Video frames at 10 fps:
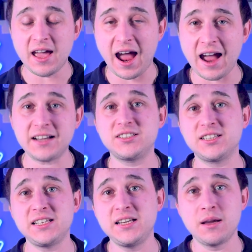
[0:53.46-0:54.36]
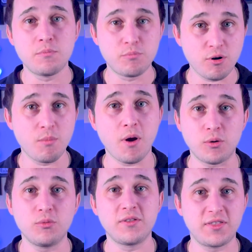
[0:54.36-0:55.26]
actually
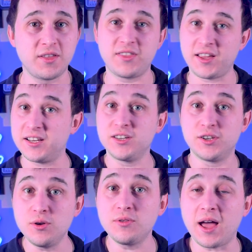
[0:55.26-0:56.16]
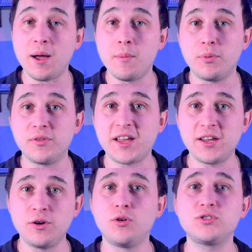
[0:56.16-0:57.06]
promote that they can do that, but they
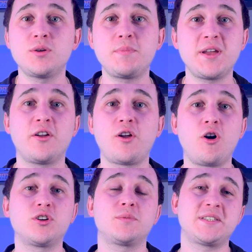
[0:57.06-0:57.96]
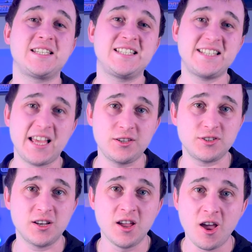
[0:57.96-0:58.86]
can also be on Octopus Intelligent.